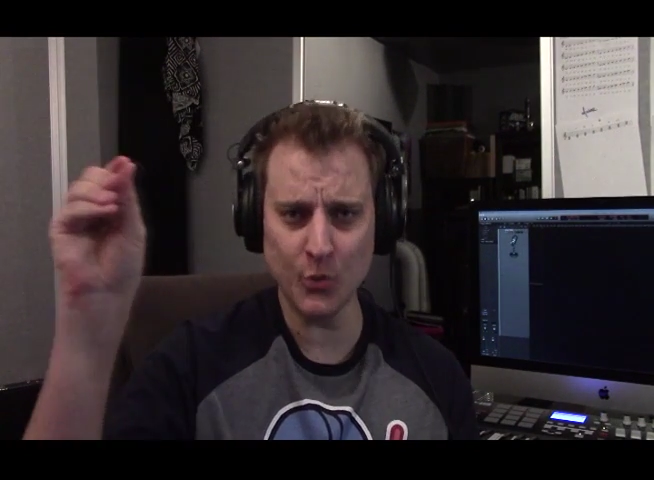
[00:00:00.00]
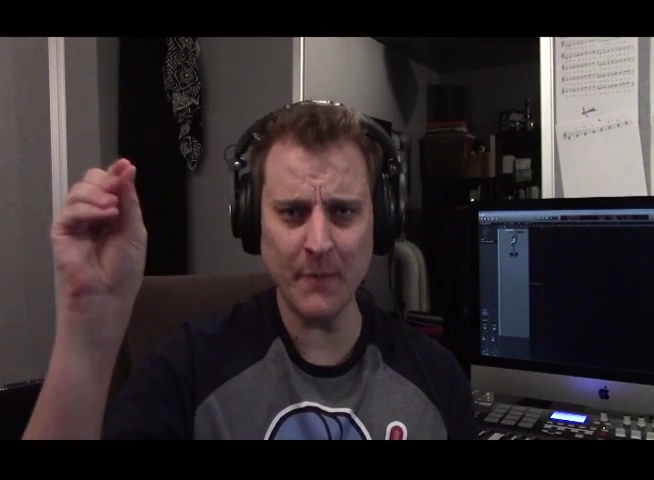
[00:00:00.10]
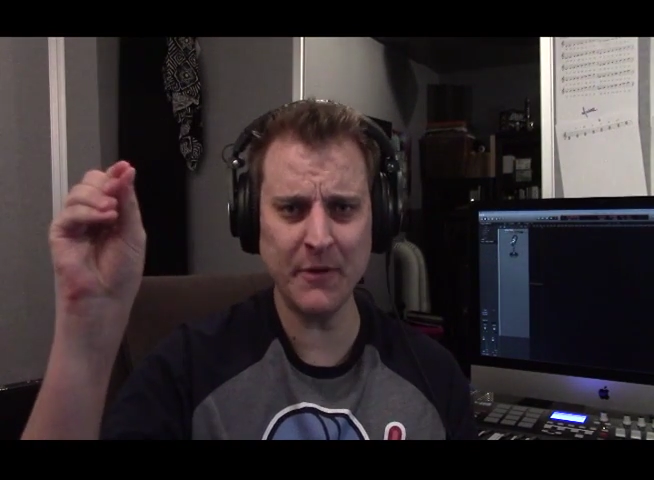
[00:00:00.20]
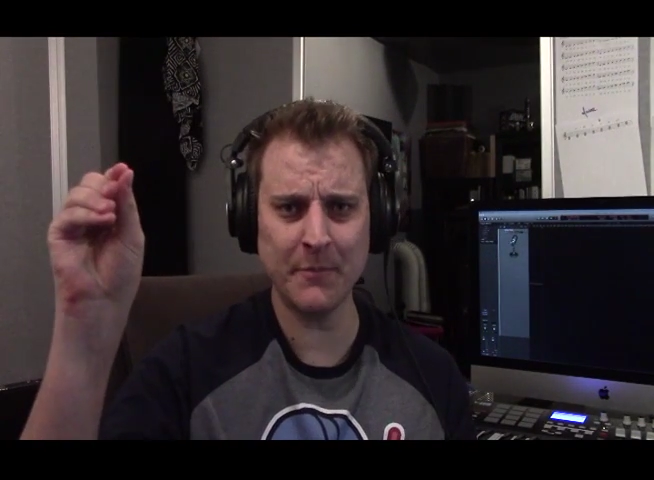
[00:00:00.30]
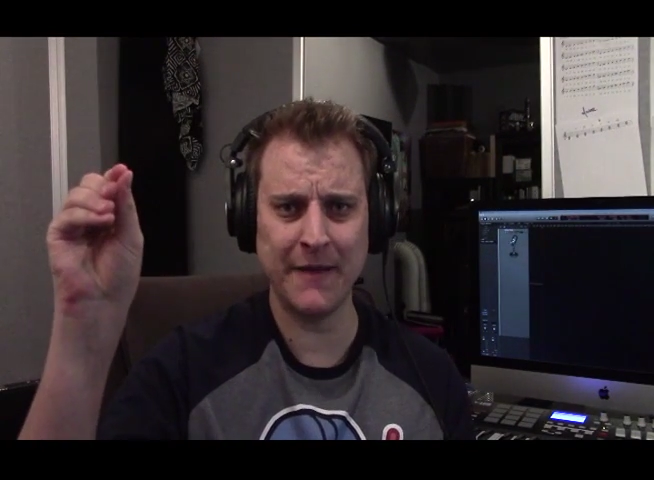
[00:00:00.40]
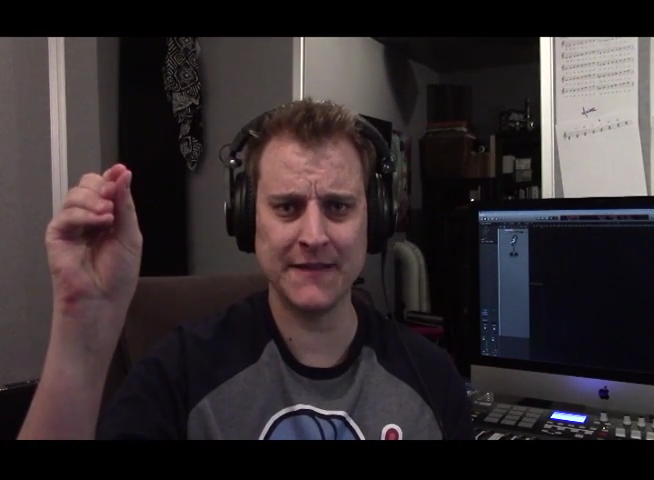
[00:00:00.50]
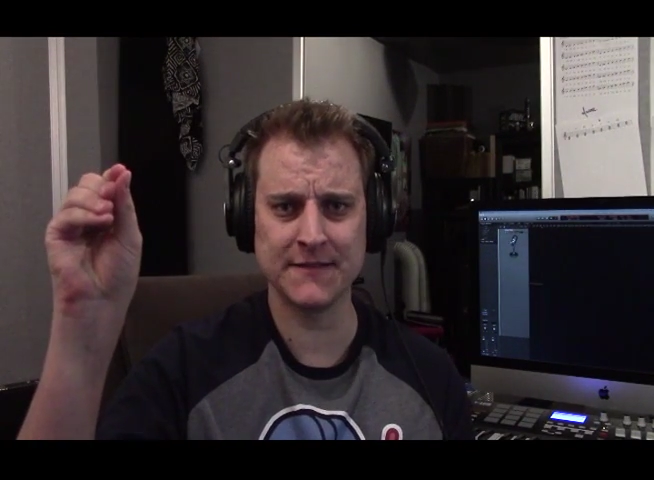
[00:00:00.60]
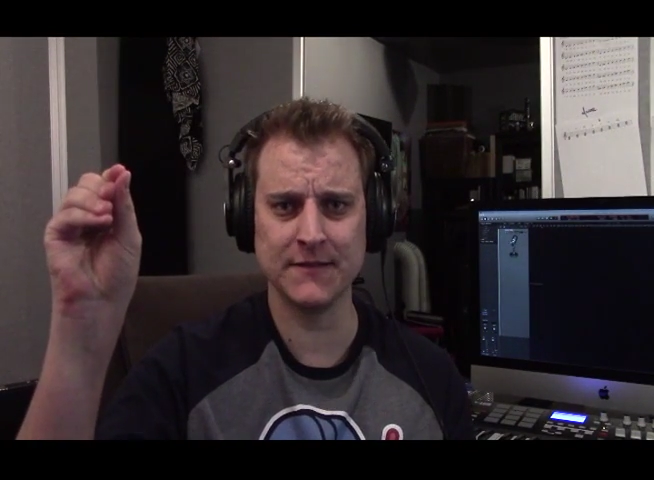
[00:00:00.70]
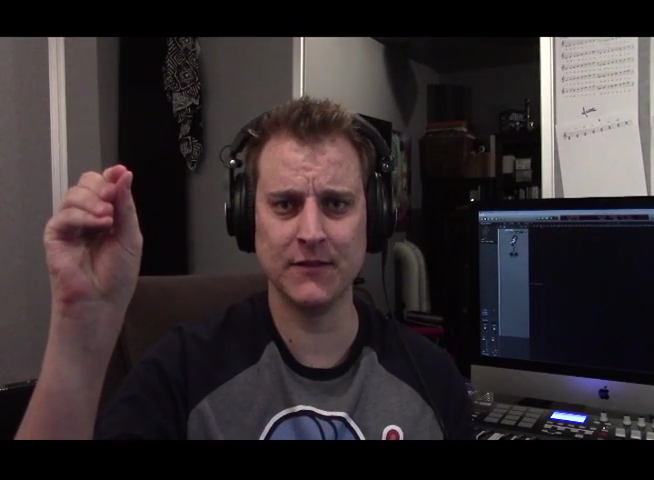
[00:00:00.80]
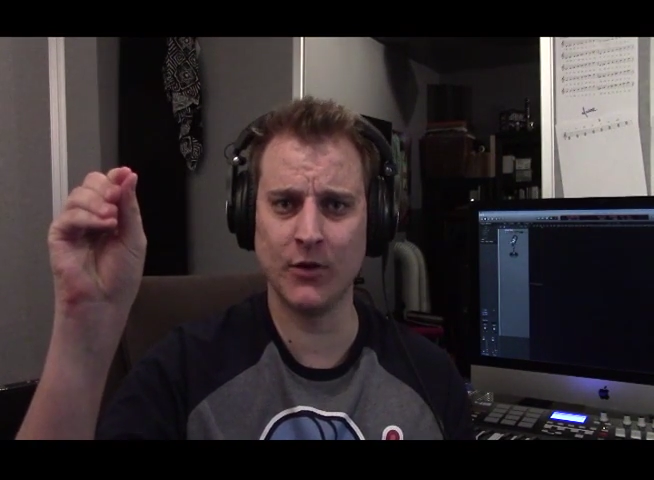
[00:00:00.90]
Grip your
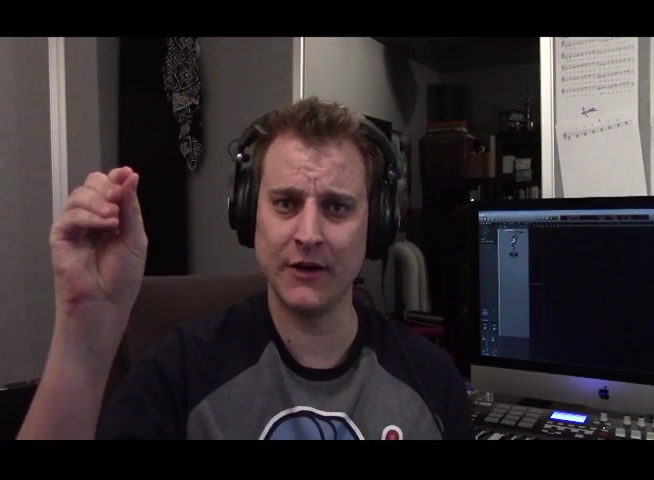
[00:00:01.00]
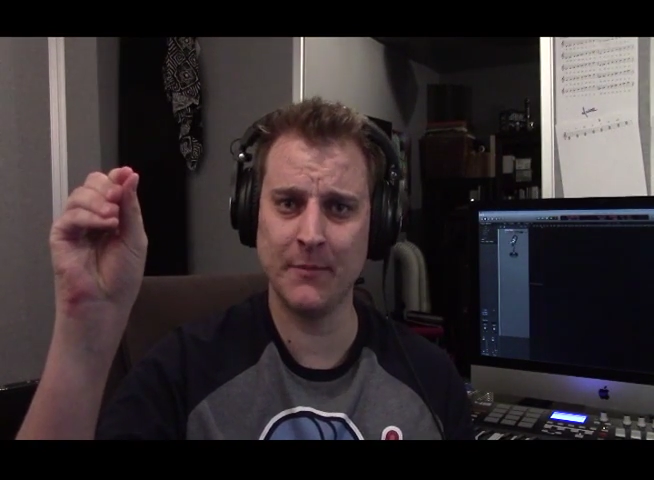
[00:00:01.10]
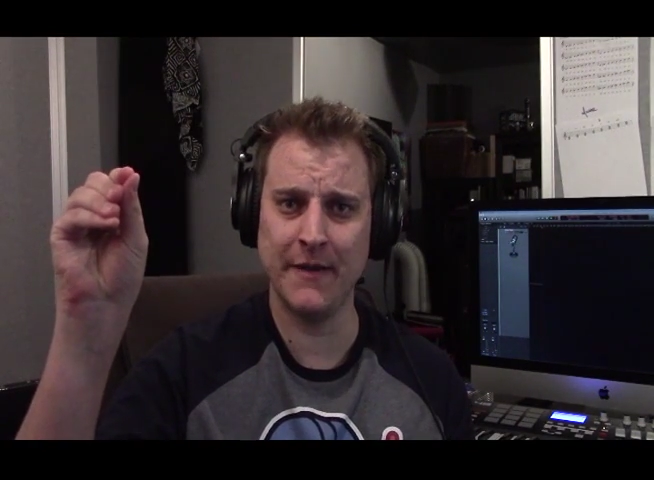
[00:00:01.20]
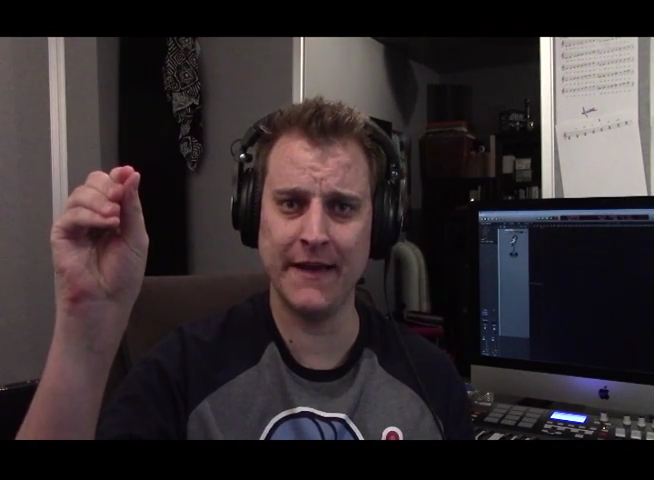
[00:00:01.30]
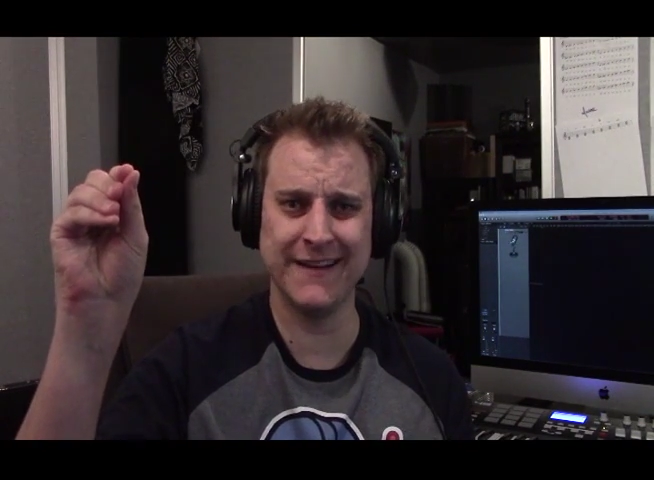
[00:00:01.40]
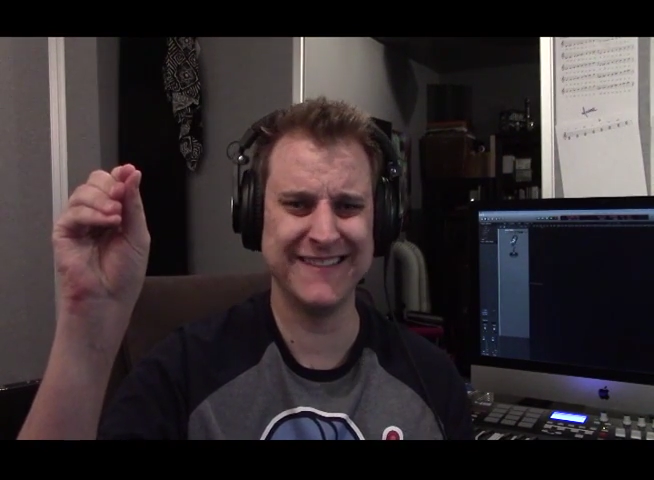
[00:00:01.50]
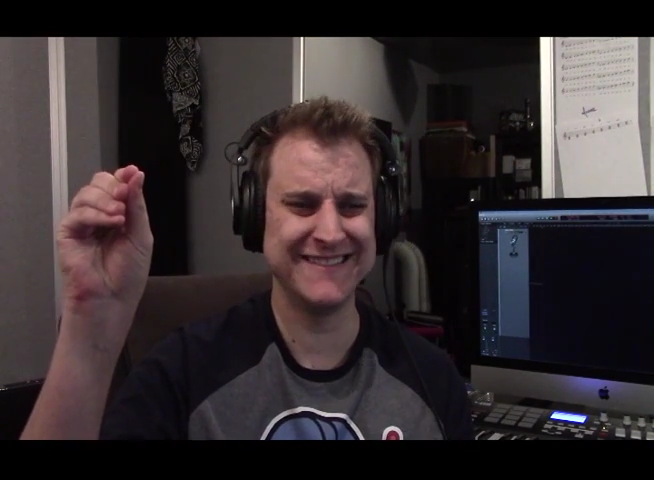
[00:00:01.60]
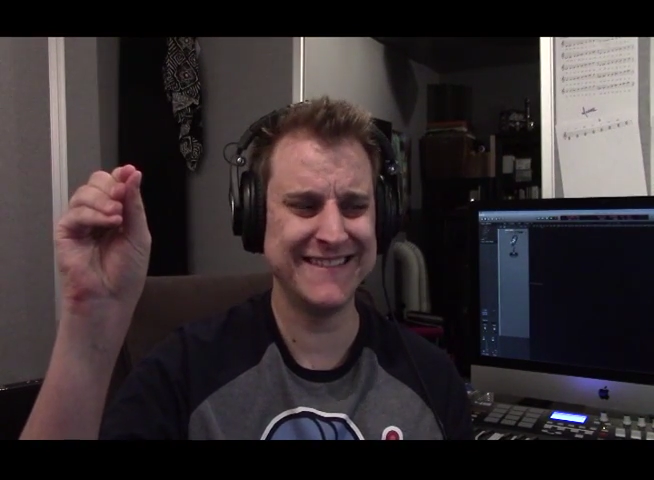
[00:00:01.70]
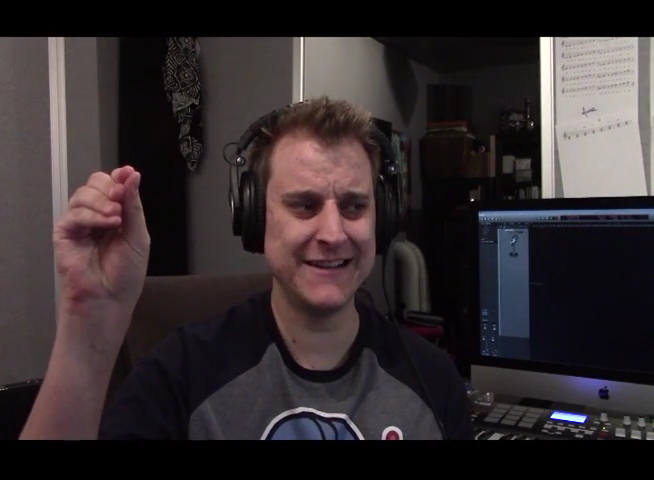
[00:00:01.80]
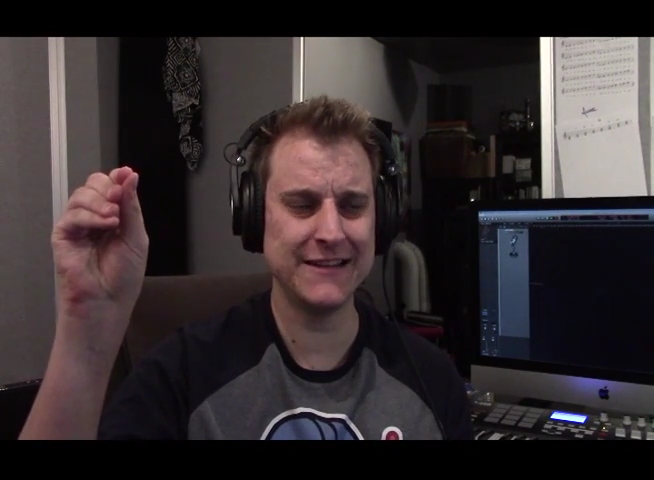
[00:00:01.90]
pencil or your pen a
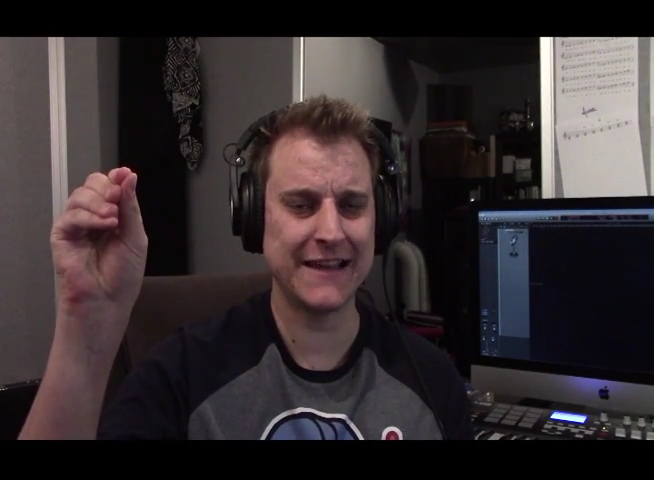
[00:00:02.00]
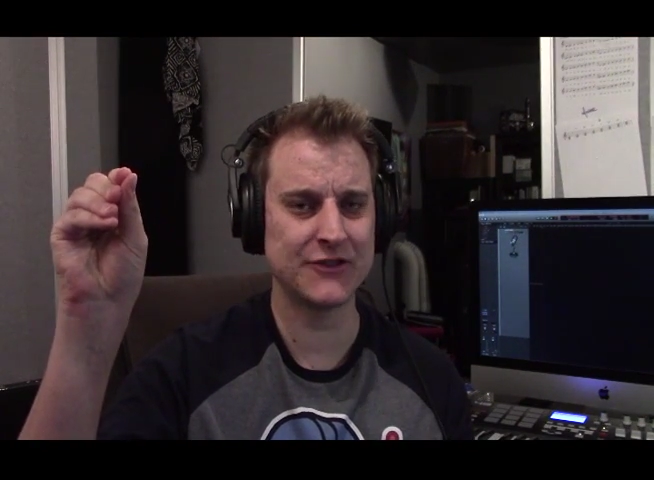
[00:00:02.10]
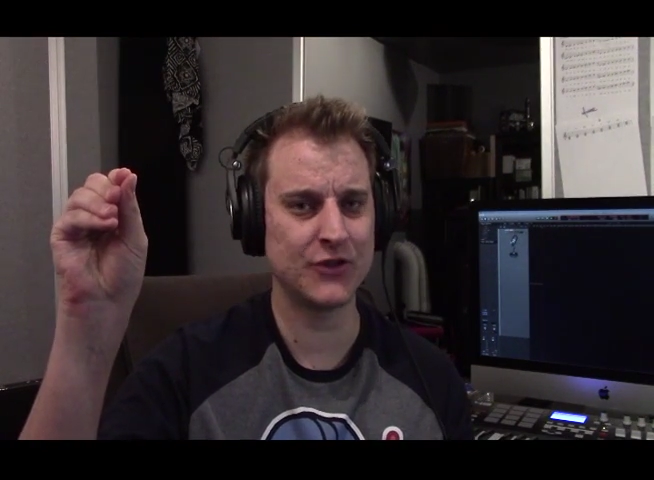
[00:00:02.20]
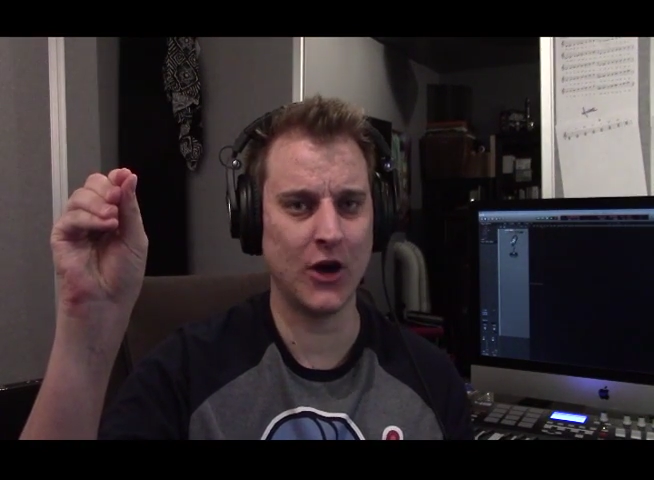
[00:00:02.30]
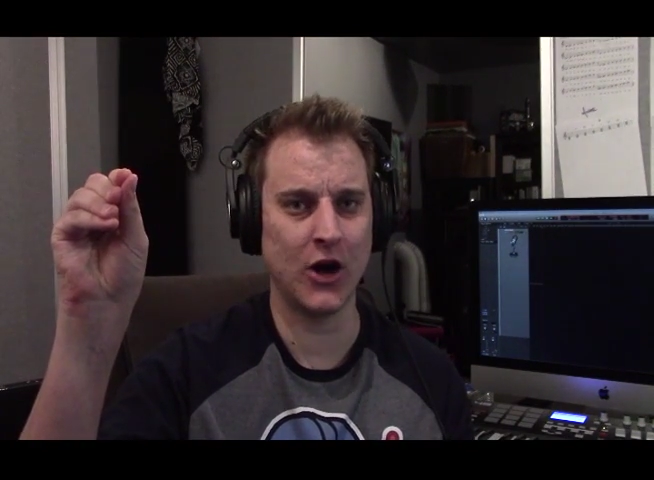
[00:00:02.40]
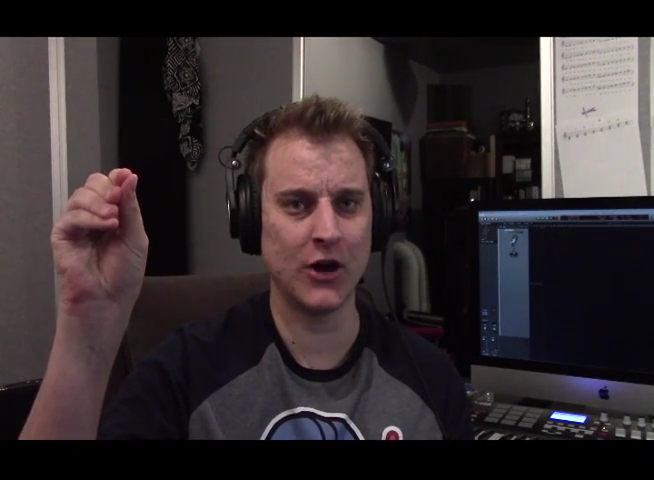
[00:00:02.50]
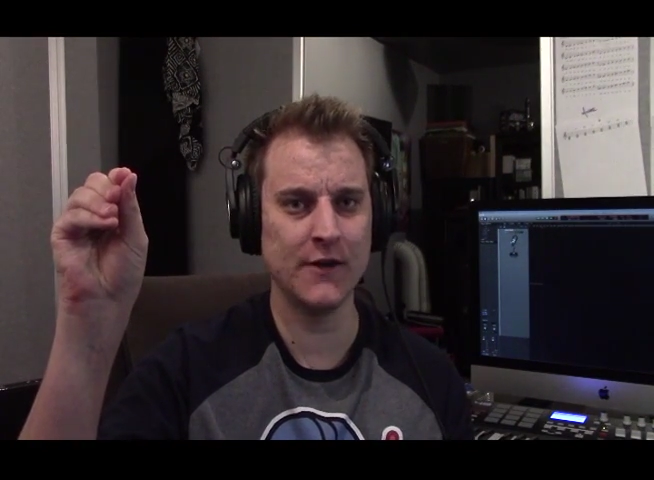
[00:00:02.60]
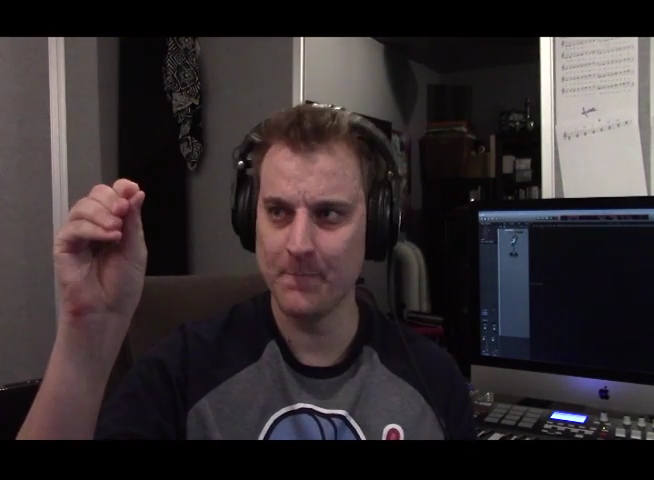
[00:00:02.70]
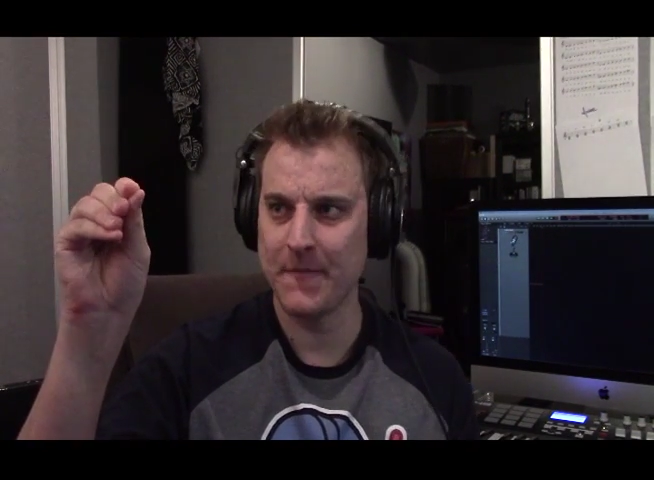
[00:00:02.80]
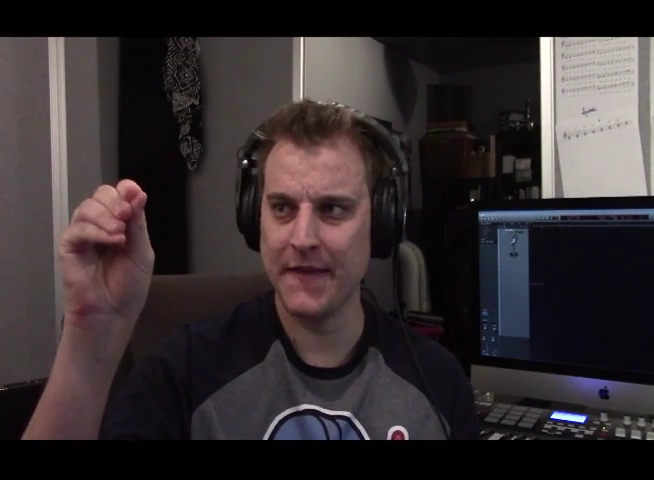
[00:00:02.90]
little extra hard,